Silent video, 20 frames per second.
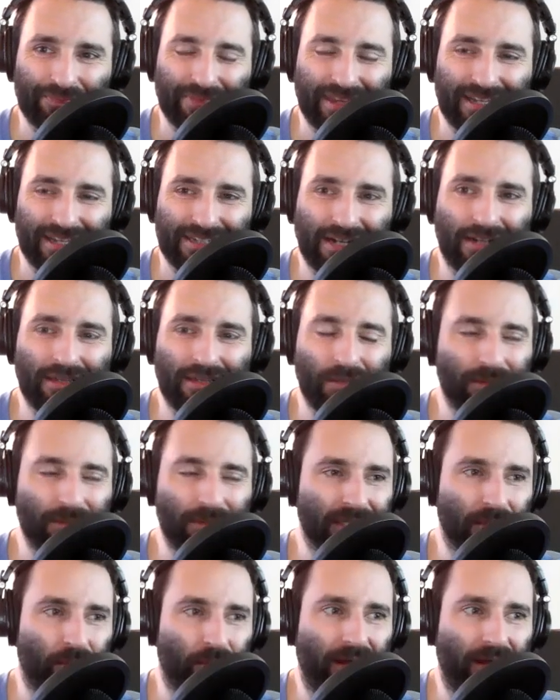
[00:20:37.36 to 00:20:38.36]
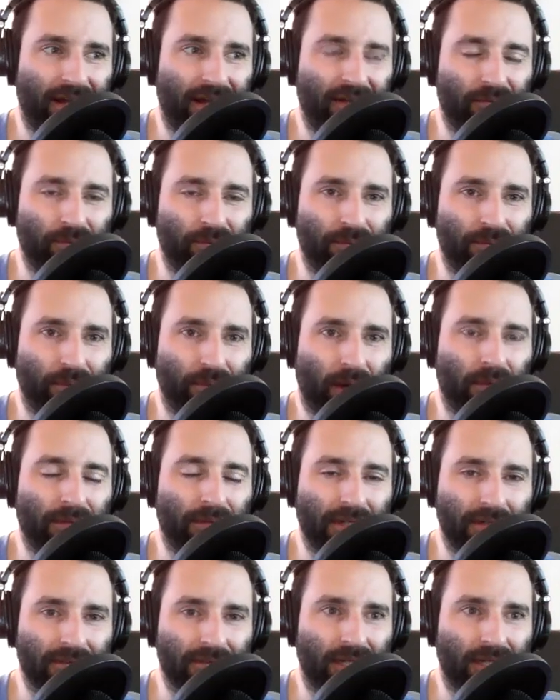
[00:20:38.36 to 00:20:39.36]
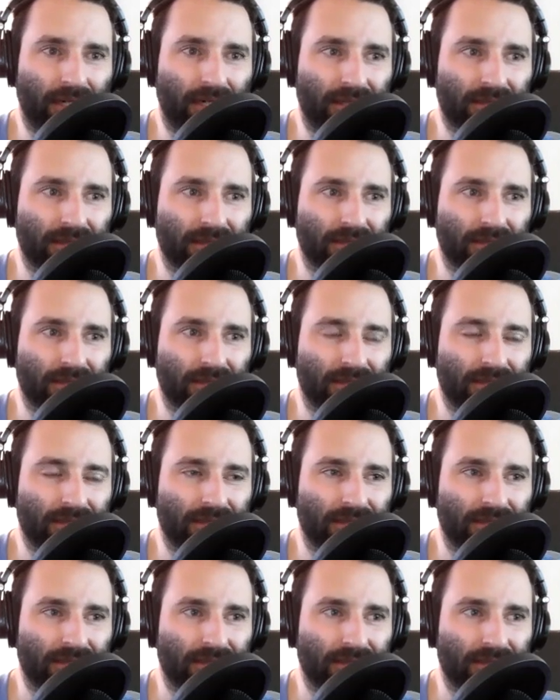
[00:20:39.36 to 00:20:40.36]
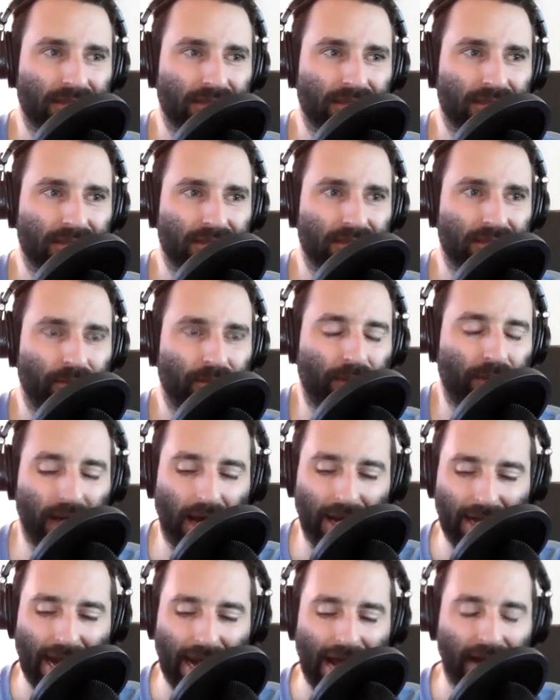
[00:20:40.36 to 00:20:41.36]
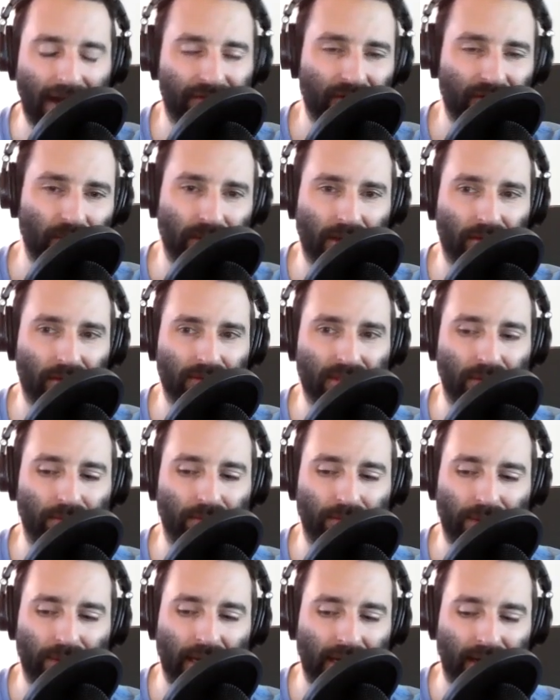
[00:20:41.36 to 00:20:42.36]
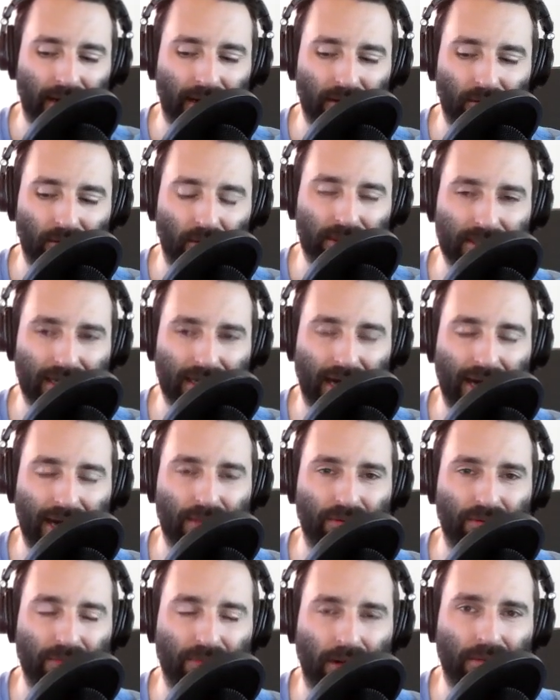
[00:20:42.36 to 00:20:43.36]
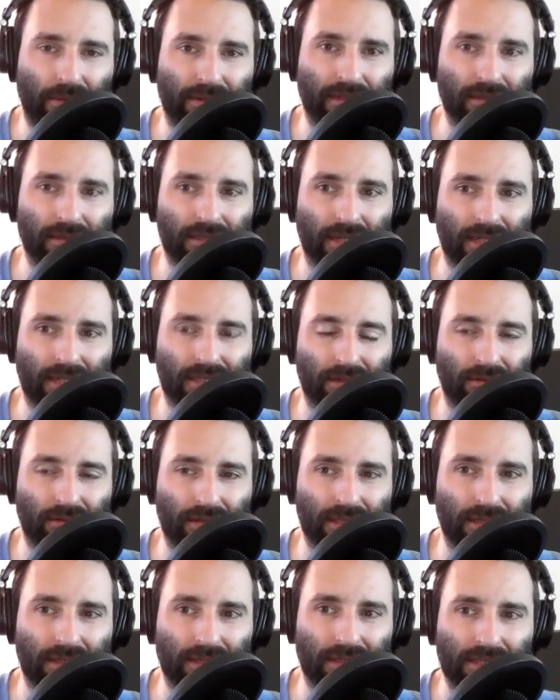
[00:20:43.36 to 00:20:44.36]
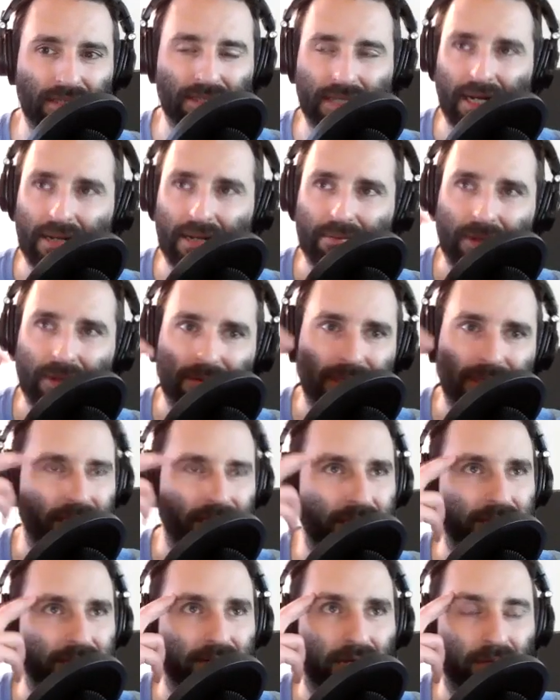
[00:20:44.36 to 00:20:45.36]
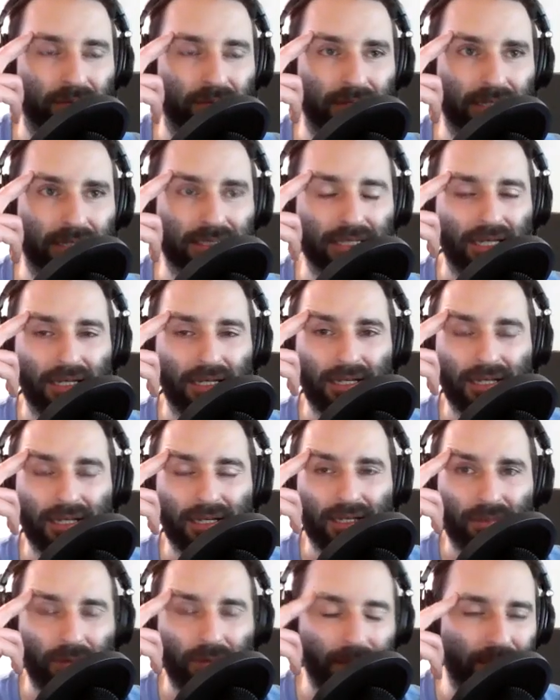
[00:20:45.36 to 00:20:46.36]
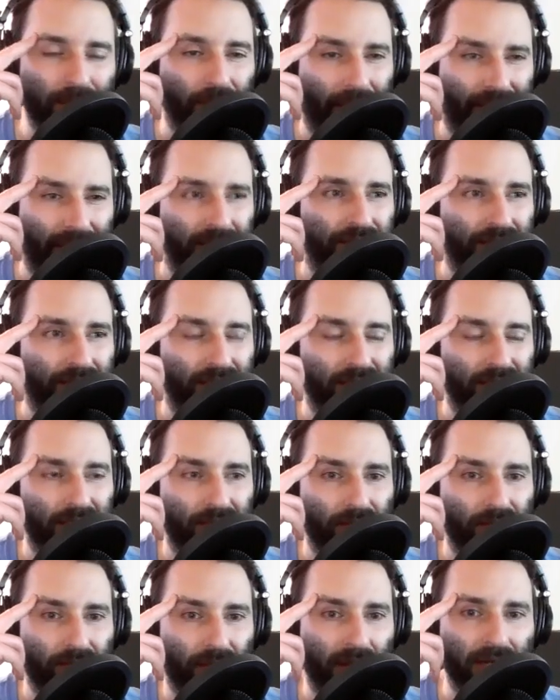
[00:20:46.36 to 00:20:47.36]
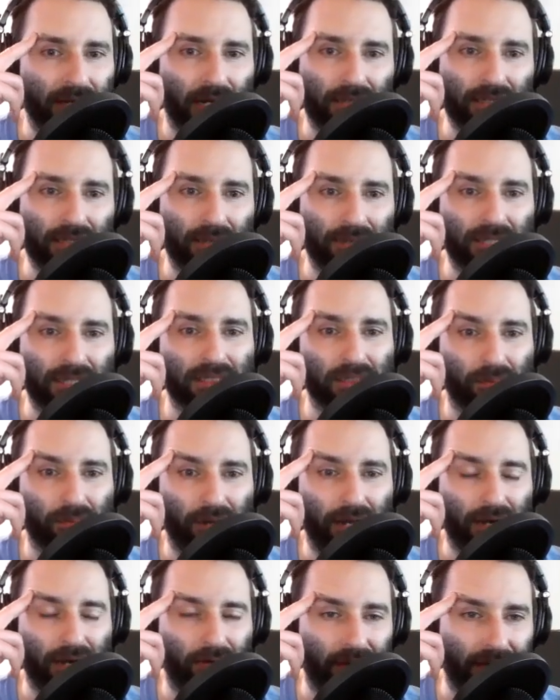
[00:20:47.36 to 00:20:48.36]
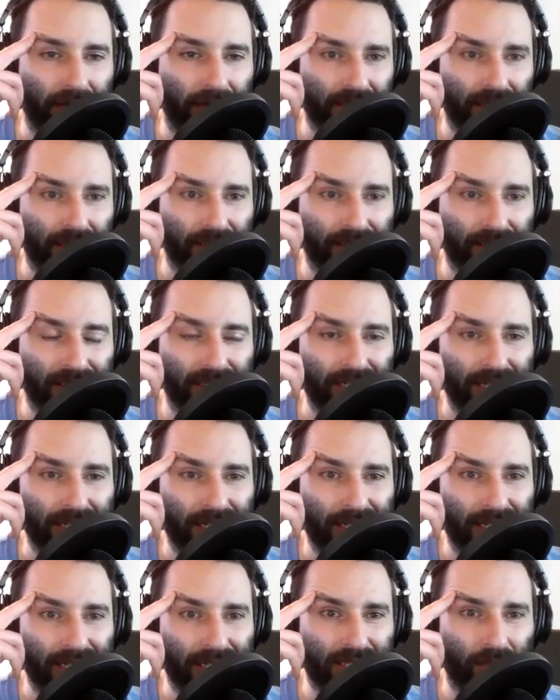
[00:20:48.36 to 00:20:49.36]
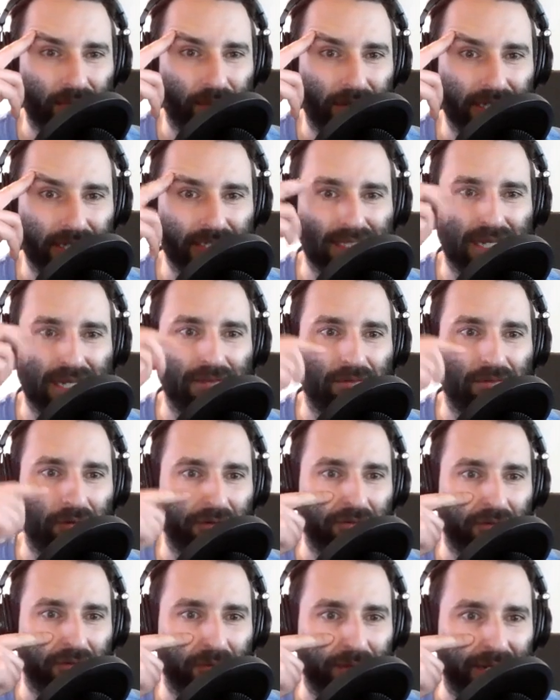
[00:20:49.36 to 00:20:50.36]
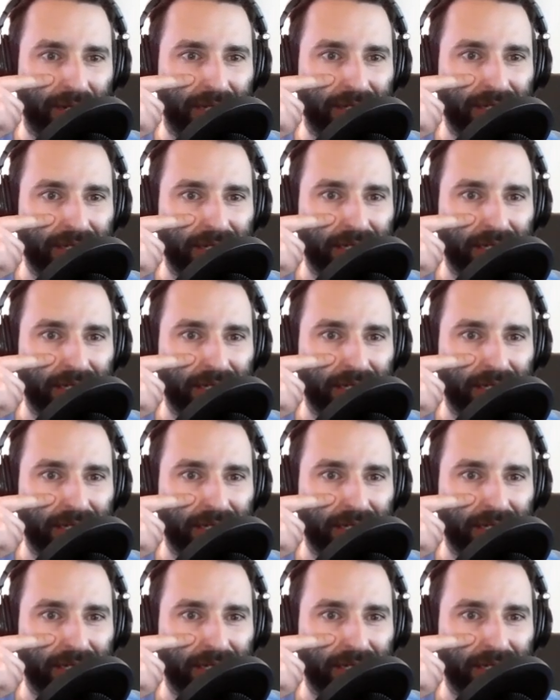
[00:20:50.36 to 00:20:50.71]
An unlimited supply of barbecue sauce. But I'd have to be able to pick what type of barbecue sauce it was each time. Maybe that's too complex. Maybe ranch. Probably an unlimited supply of ranch. That's a pretty safe one for me.